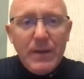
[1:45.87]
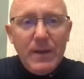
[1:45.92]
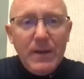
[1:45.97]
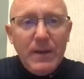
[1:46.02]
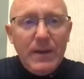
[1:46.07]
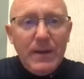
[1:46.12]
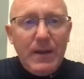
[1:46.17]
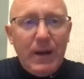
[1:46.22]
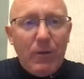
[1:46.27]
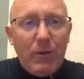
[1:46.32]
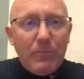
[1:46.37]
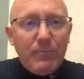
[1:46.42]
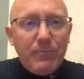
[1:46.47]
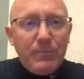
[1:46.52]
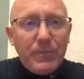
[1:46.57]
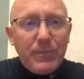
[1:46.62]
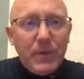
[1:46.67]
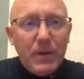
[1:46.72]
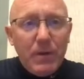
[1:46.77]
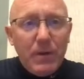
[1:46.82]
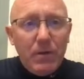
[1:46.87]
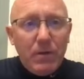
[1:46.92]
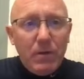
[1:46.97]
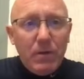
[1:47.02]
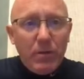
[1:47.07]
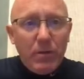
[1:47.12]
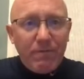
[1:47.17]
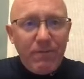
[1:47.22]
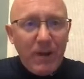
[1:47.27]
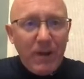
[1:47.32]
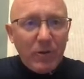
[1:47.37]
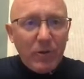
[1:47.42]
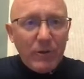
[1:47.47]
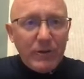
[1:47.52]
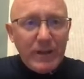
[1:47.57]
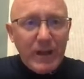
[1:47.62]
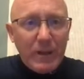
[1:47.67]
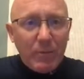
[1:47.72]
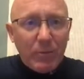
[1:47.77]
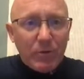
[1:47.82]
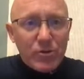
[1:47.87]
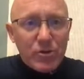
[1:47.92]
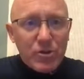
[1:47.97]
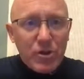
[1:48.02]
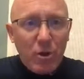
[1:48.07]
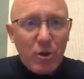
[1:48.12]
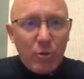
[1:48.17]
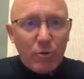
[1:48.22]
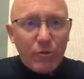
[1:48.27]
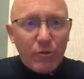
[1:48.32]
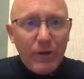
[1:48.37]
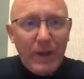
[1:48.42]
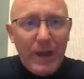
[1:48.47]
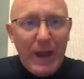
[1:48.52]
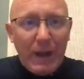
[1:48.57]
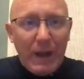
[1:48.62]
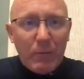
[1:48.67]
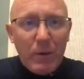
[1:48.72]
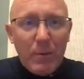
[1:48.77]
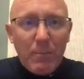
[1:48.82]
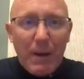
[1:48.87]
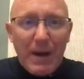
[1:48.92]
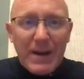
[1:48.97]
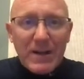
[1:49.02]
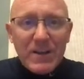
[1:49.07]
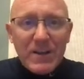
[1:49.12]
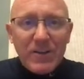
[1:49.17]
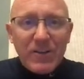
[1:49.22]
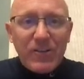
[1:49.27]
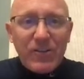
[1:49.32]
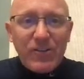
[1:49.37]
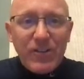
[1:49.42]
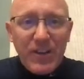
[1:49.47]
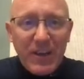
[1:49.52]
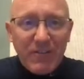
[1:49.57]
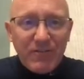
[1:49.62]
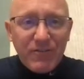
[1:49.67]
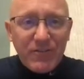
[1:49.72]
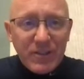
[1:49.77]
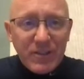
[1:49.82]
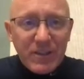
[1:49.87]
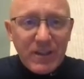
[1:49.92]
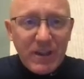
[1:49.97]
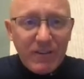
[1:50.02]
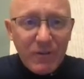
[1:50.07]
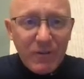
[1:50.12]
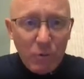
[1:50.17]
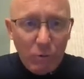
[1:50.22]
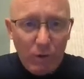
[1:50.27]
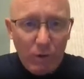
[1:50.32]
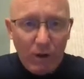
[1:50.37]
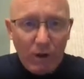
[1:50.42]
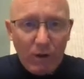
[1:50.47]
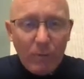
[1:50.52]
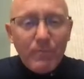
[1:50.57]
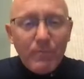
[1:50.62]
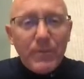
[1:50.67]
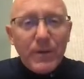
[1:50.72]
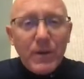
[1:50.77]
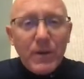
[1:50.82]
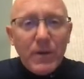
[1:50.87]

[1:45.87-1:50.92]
Now, the following table shows how we might sift, if you will,